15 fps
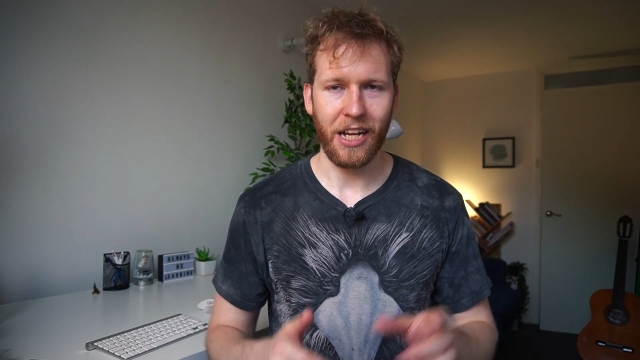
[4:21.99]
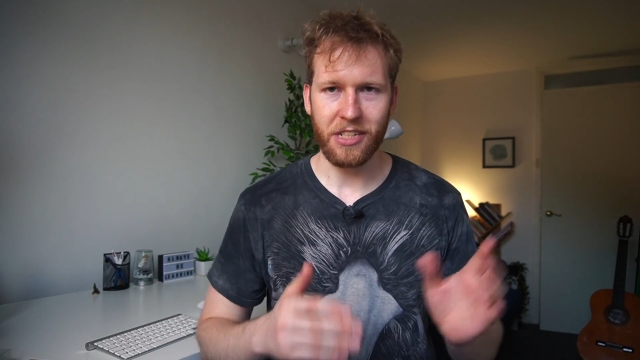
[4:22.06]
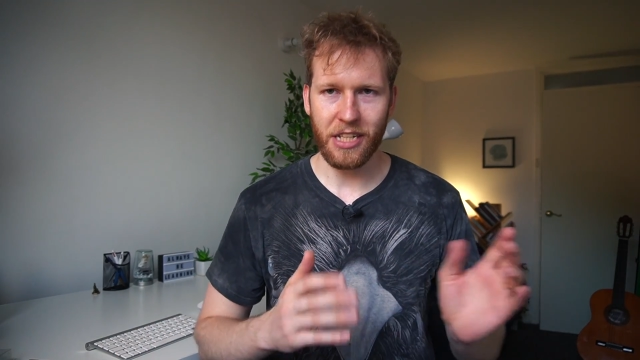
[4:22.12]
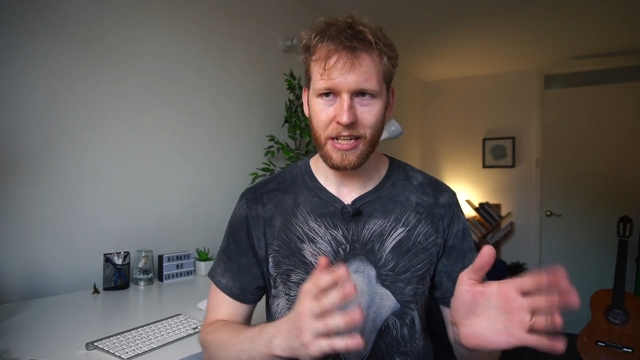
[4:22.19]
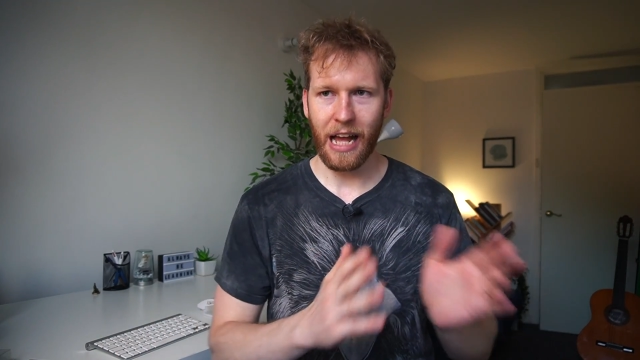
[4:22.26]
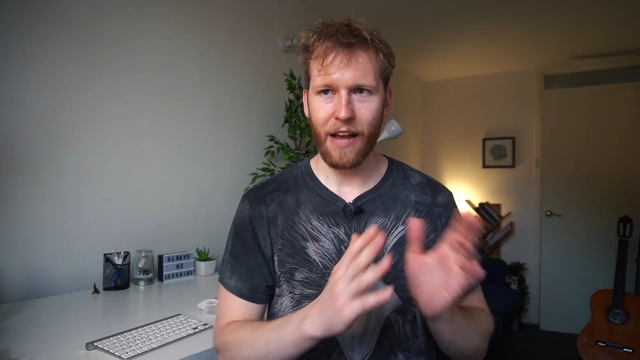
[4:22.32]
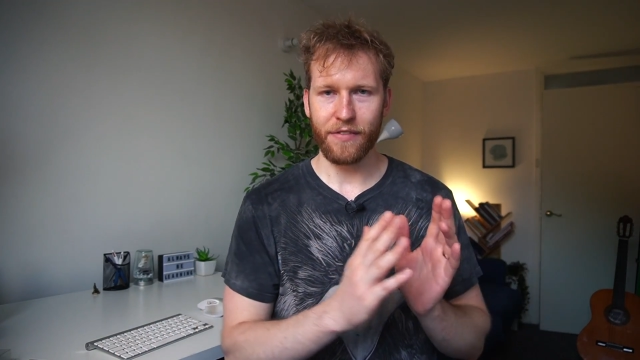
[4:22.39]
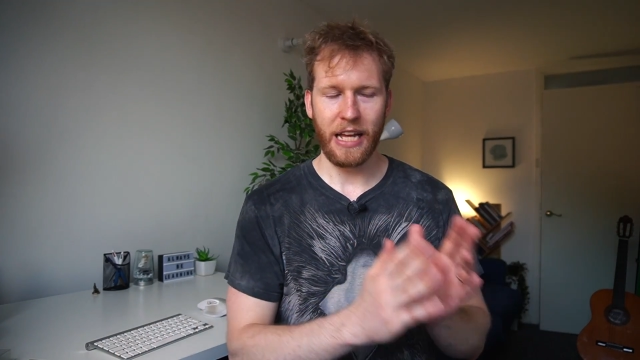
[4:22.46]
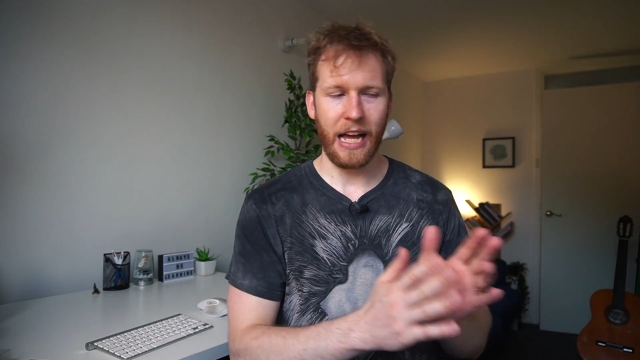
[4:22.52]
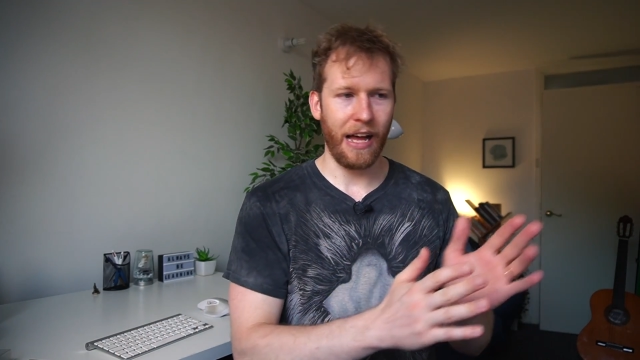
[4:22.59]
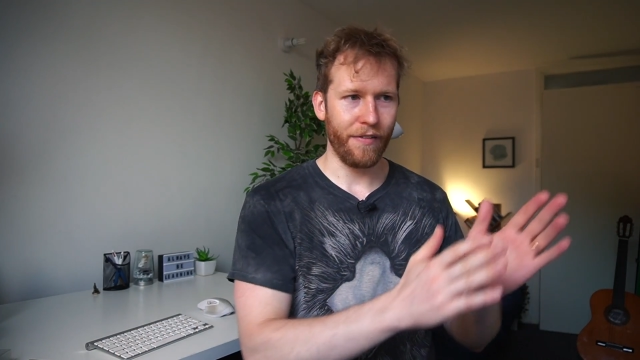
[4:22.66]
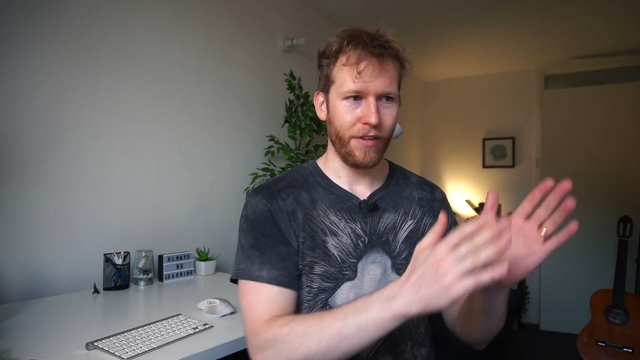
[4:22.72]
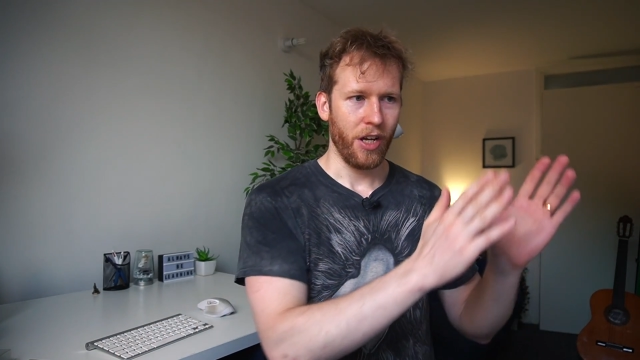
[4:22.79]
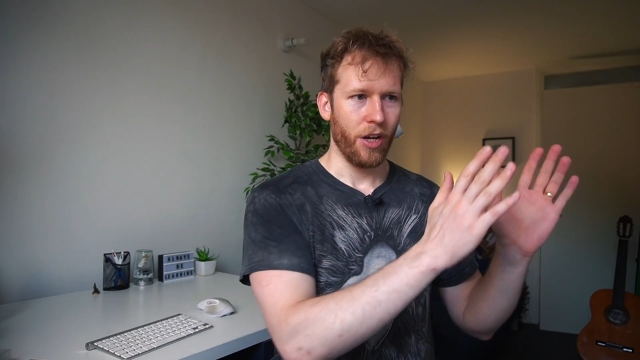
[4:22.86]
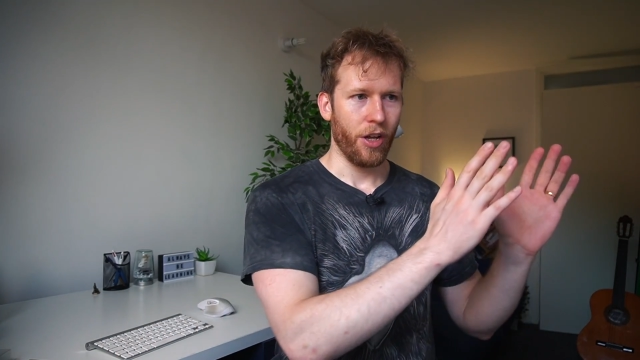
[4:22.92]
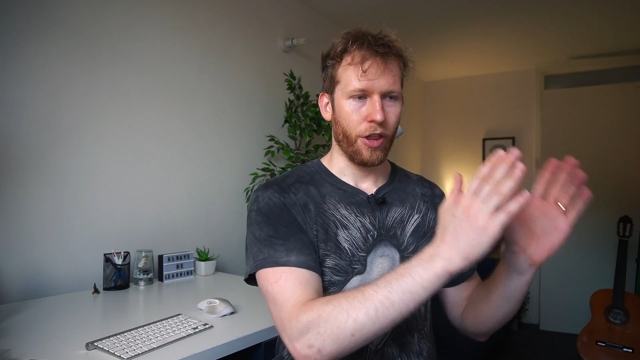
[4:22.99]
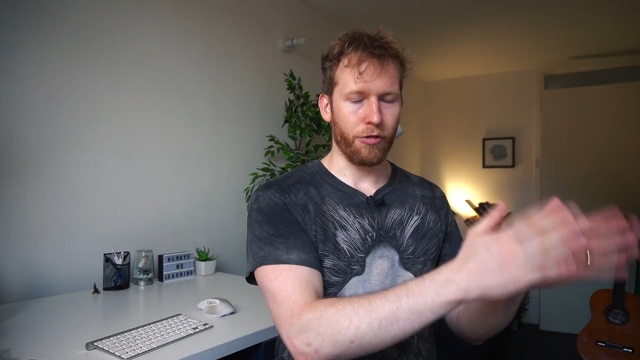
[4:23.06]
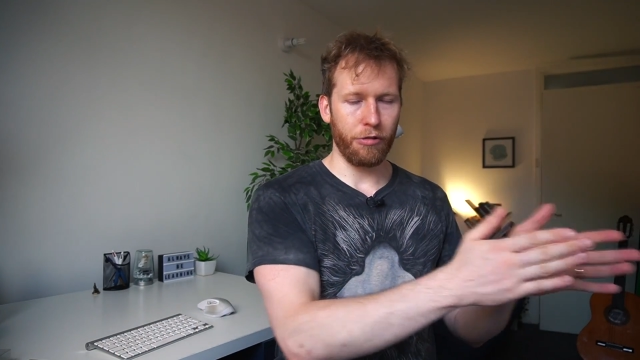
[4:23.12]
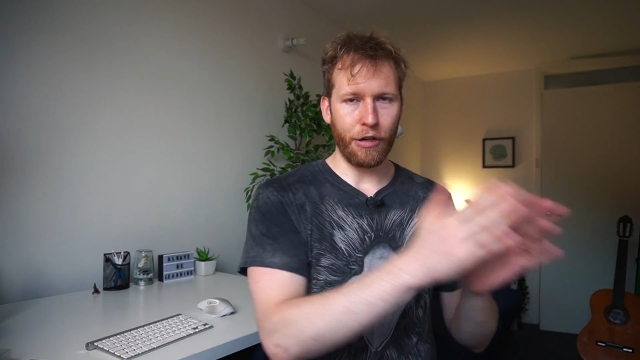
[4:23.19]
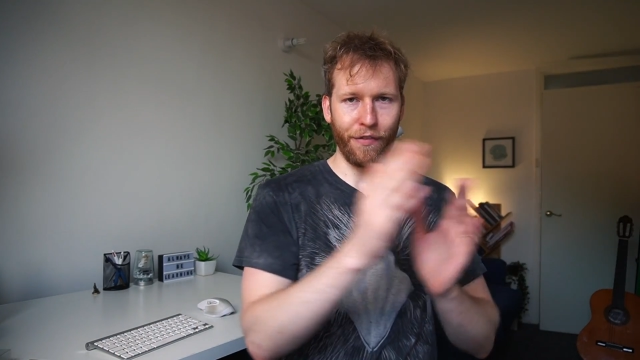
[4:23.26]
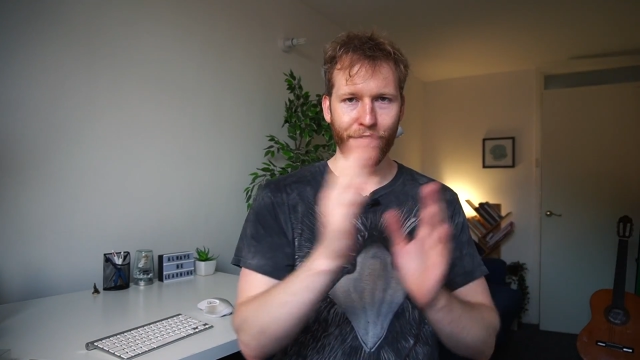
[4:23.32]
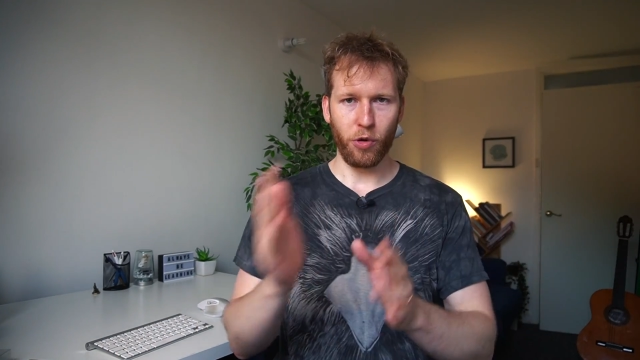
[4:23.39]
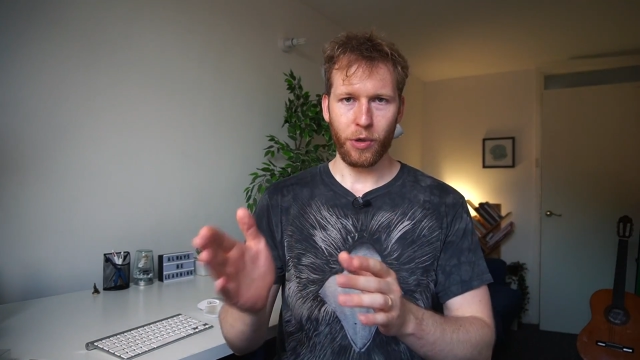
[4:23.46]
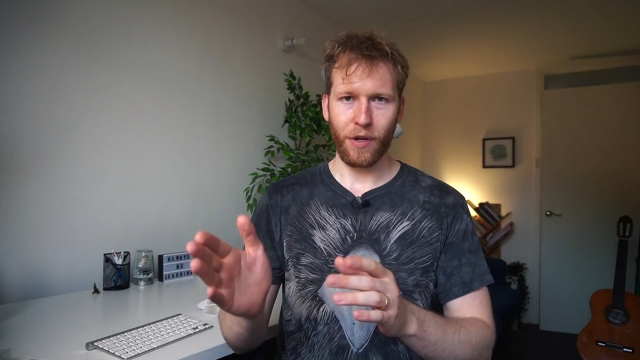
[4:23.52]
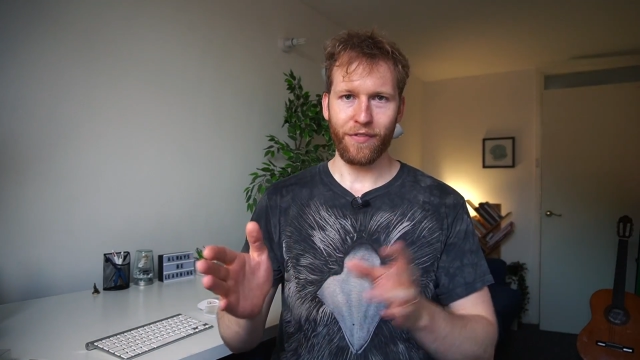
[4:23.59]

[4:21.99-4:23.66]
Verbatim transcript: I didn't have to have three or four